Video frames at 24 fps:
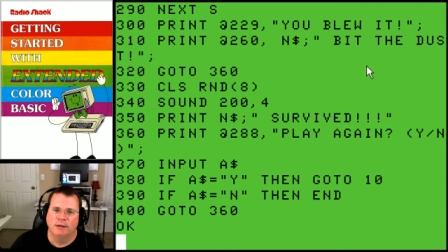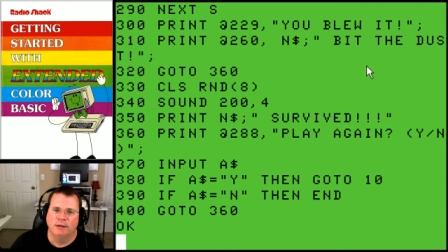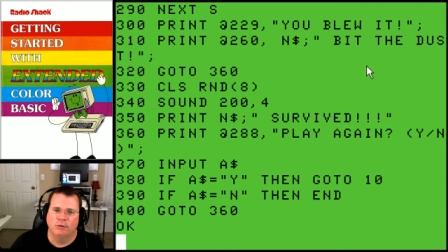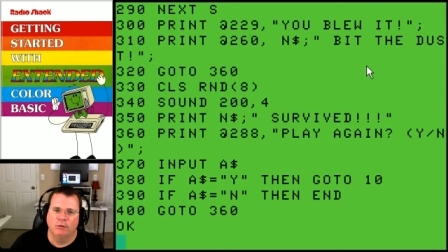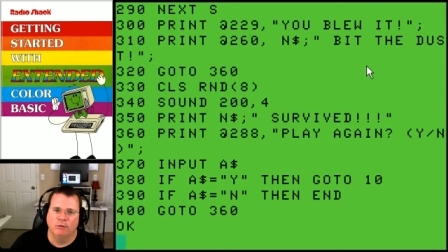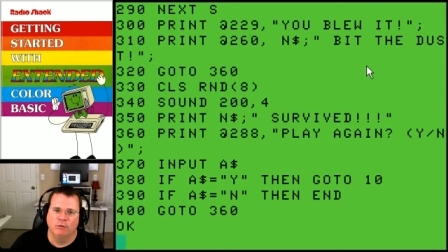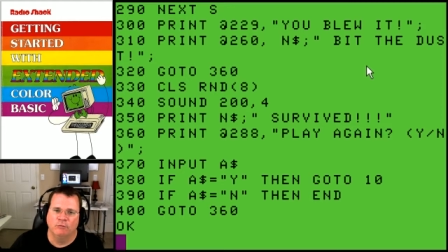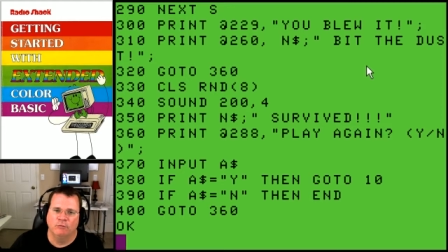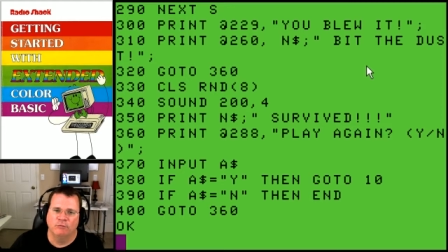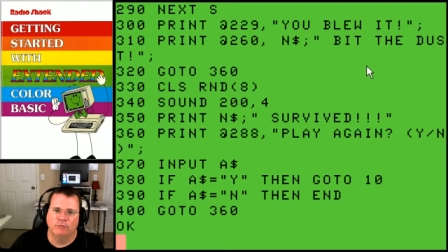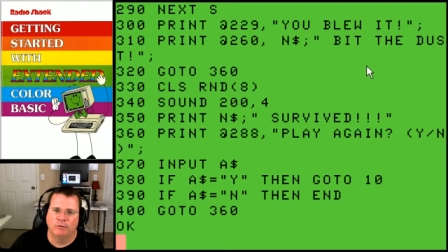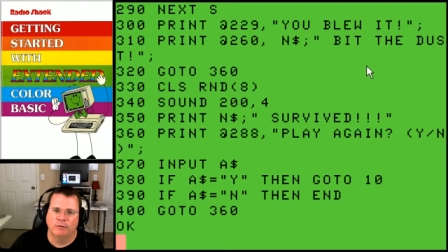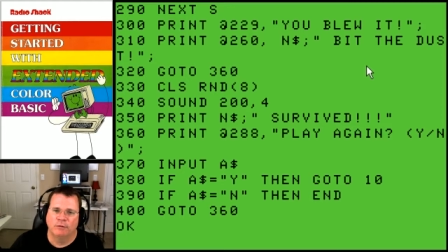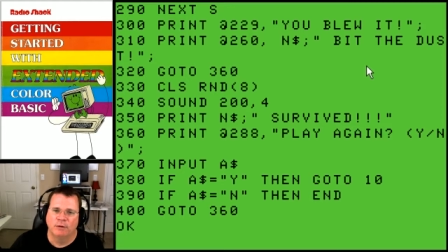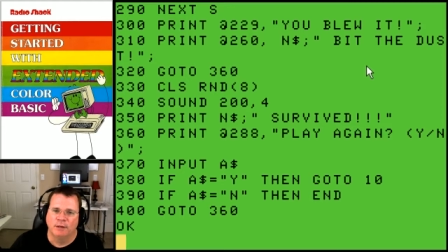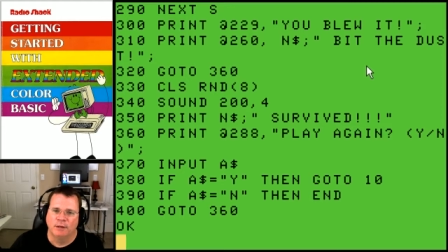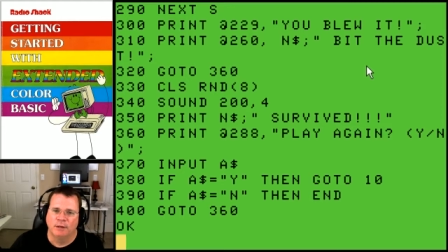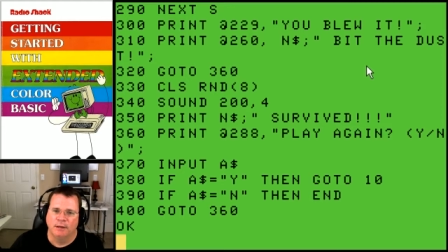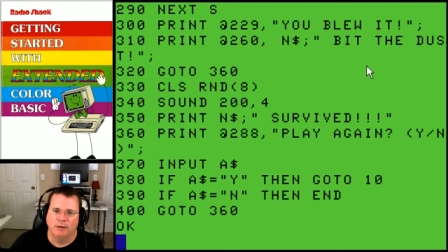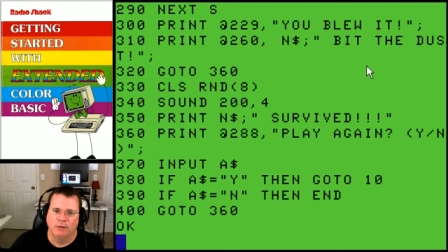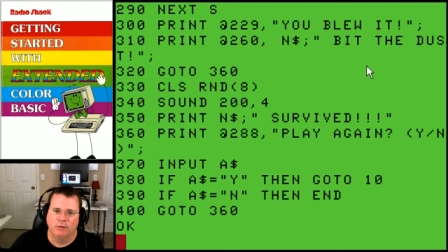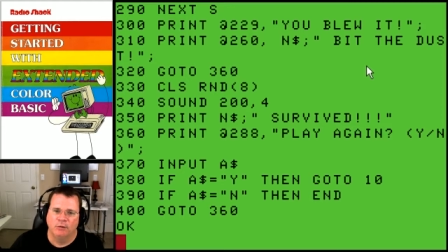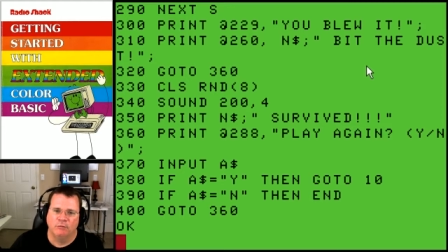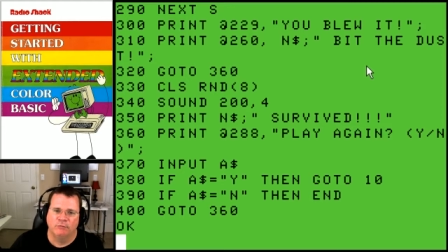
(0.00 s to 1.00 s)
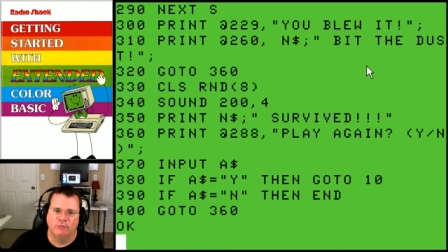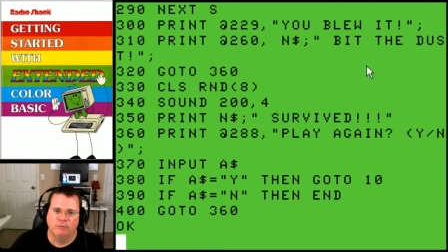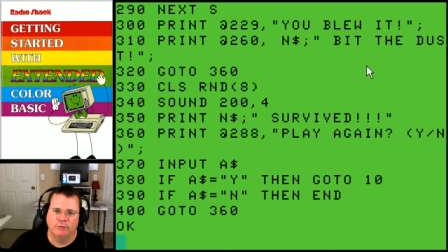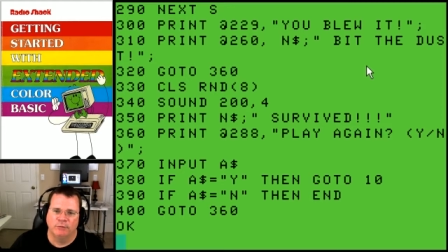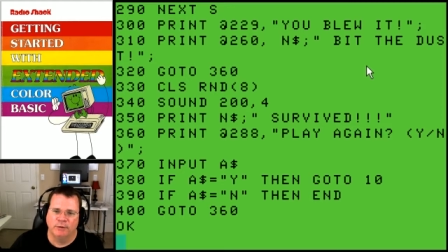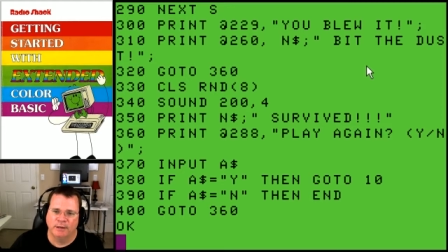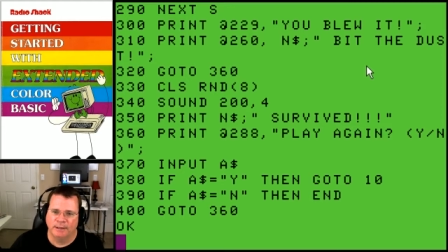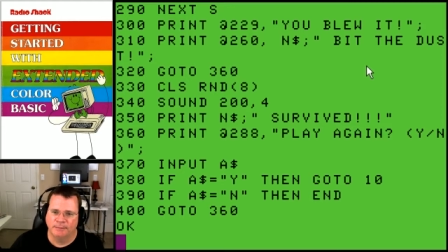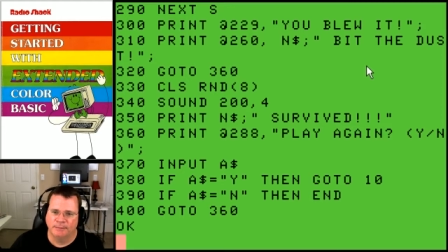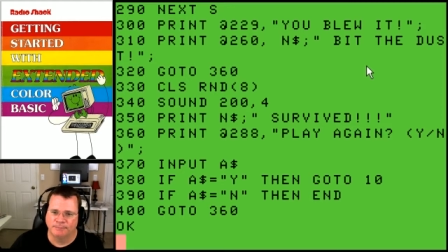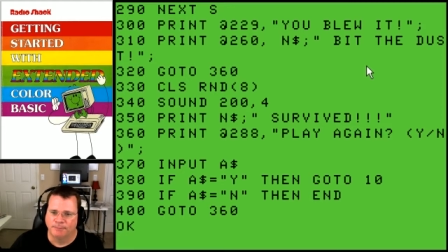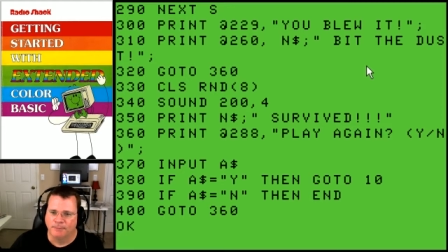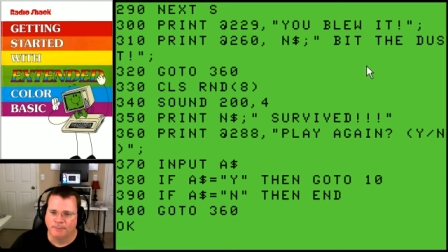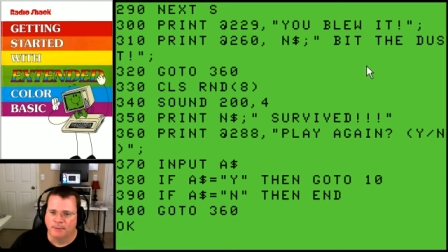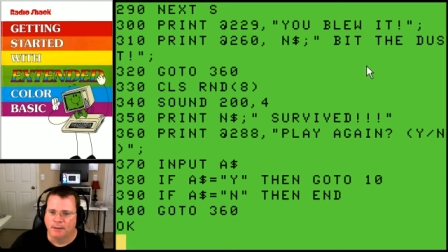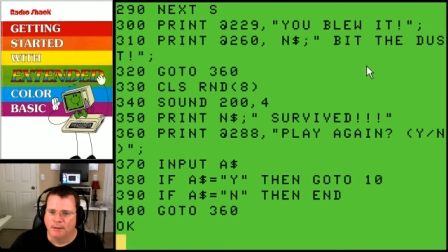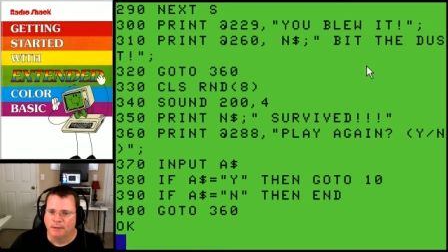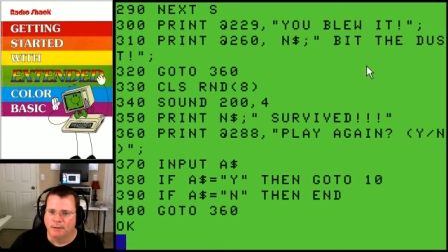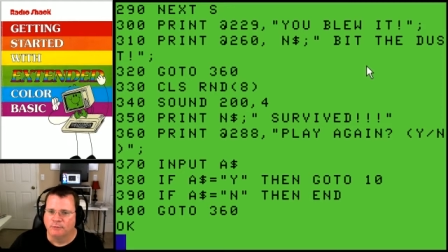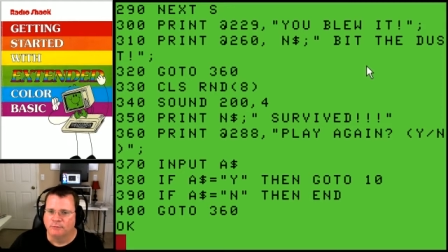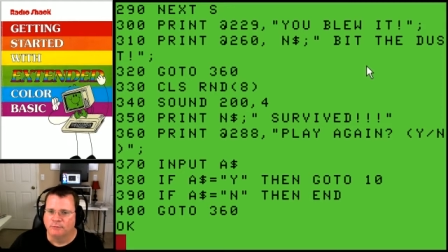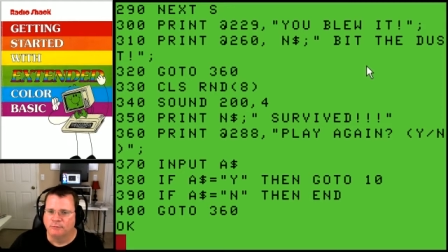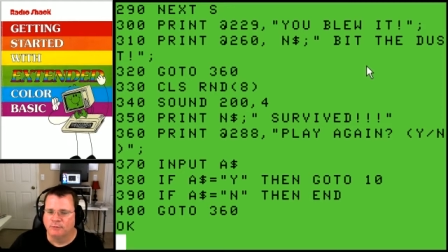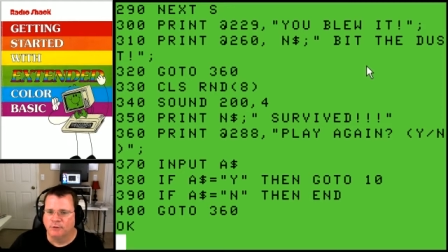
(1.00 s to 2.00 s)
and over and over again.
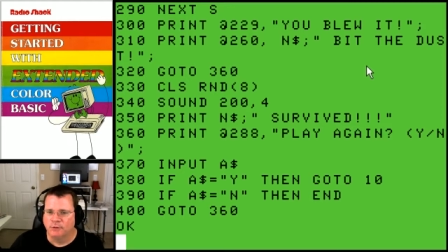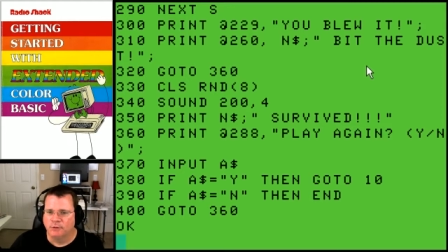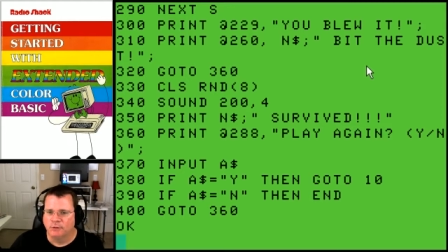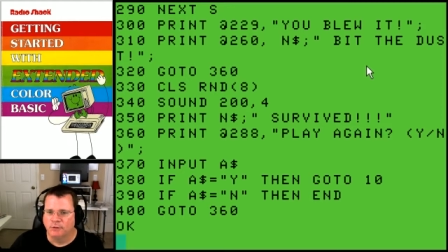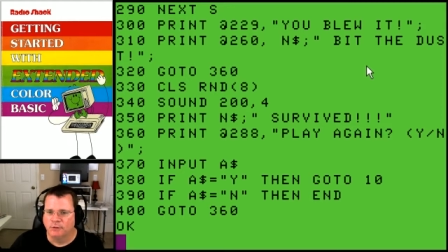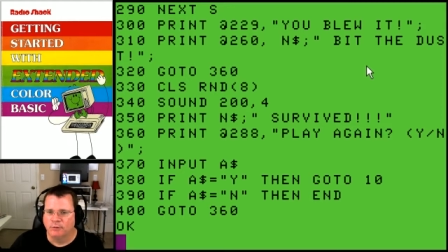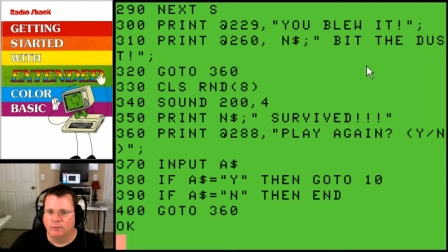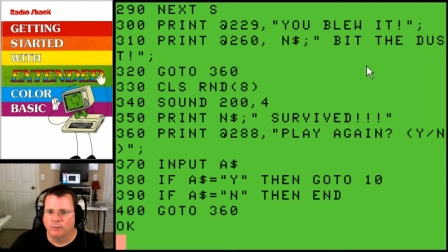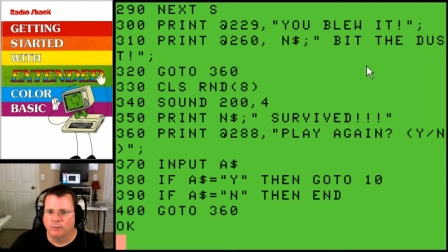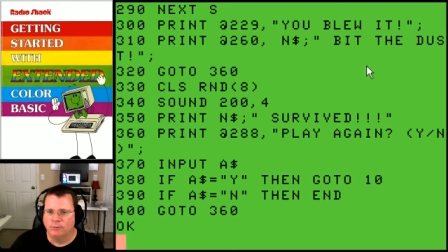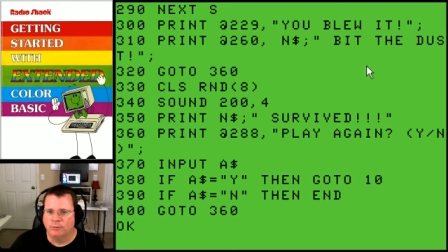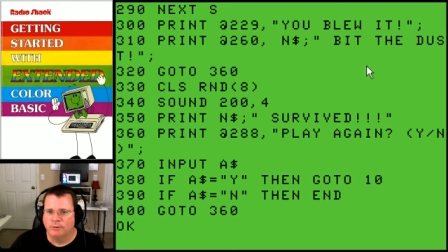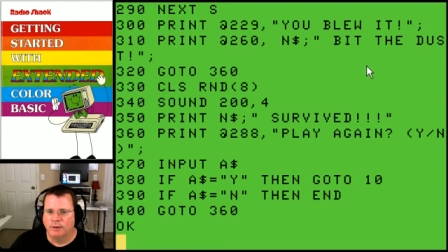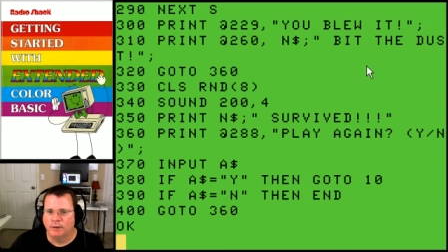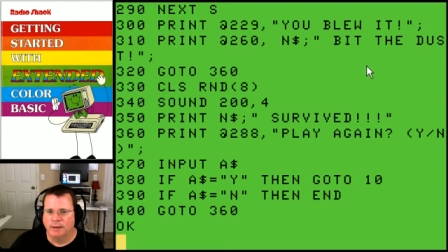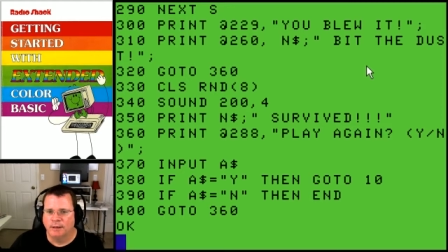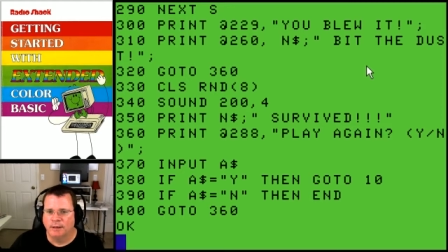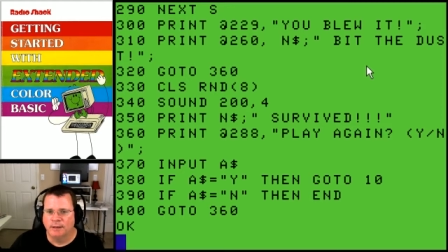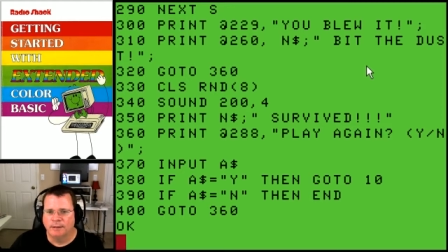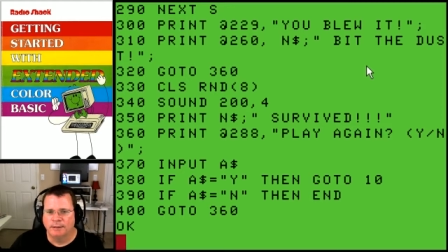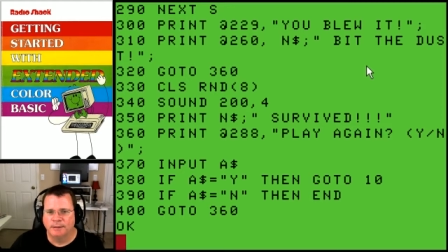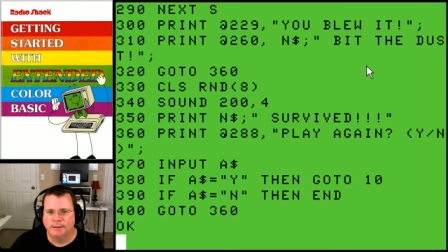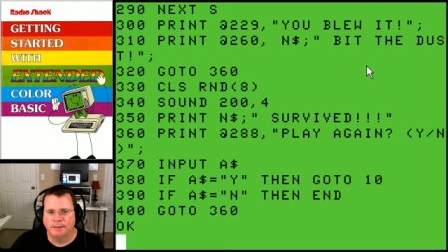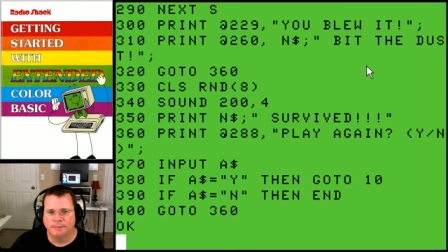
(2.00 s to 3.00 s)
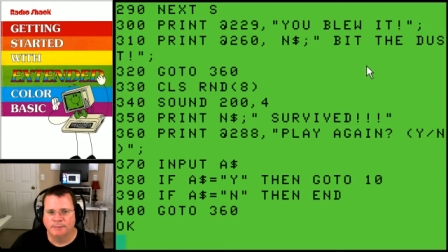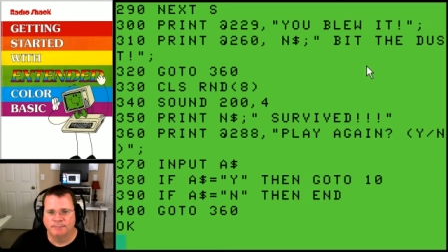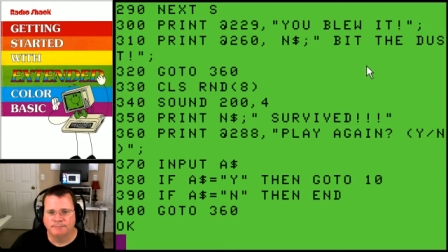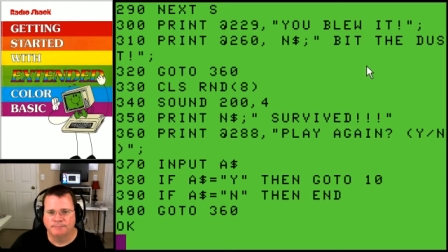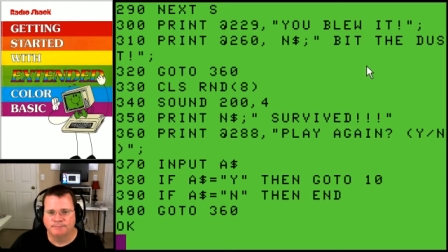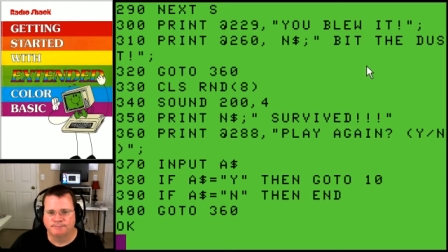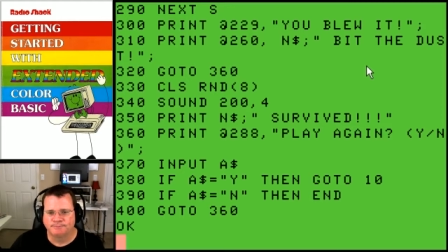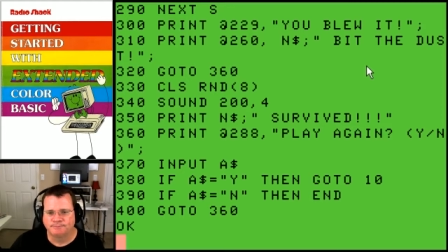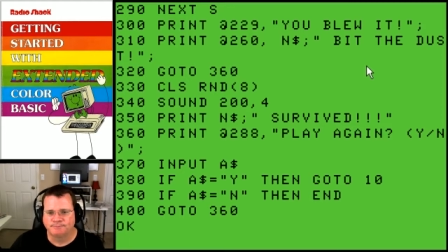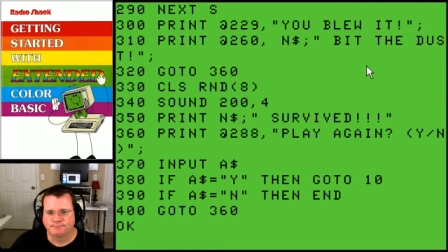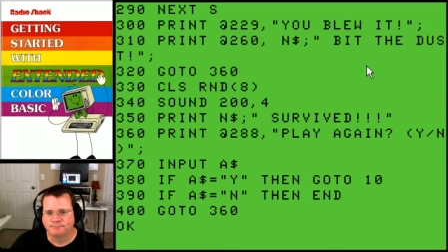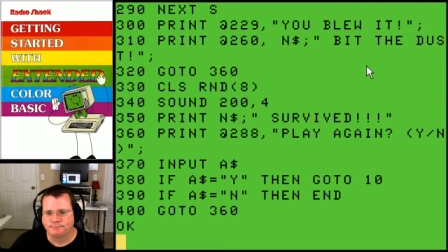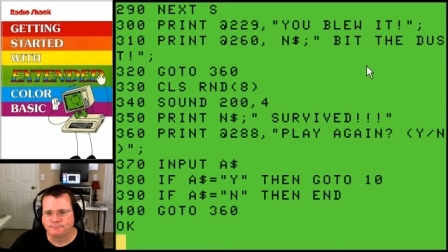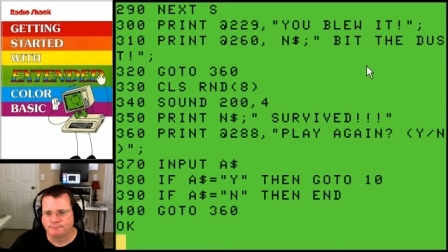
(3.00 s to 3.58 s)
So, um,